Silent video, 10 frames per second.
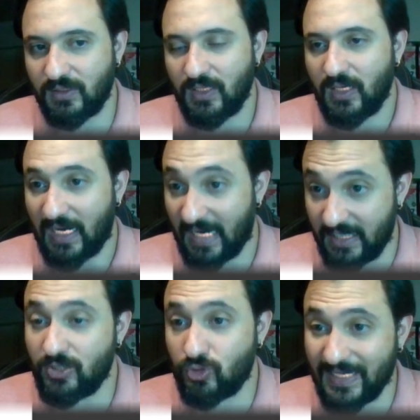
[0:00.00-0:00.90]
I need
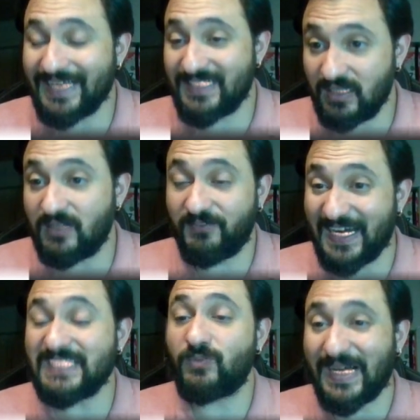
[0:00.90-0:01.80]
to exactly find
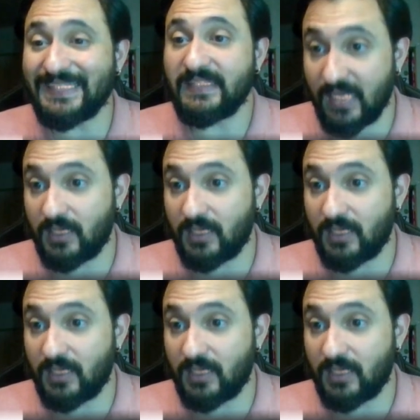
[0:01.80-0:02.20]
one name,